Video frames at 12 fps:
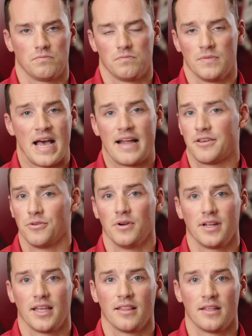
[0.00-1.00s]
not do
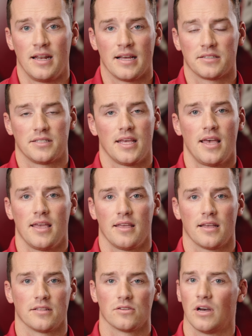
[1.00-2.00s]
it again the next
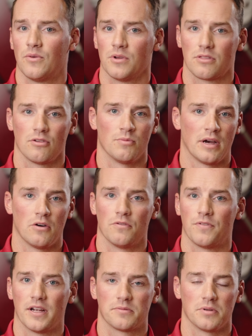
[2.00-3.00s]
day. And so I went through my
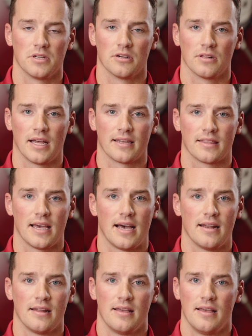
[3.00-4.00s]
whole freshman year like
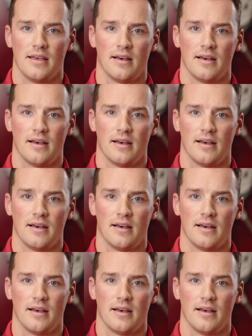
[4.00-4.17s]
that.